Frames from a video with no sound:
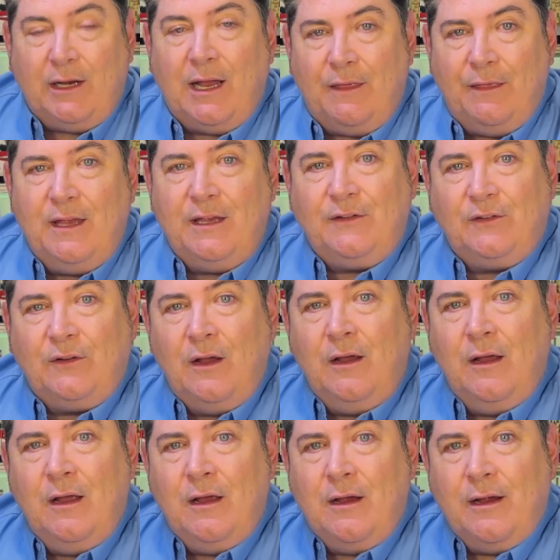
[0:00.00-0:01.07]
And this
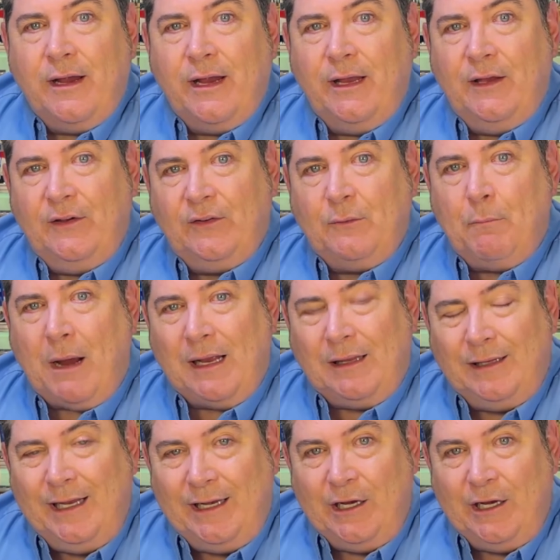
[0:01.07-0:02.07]
is my lead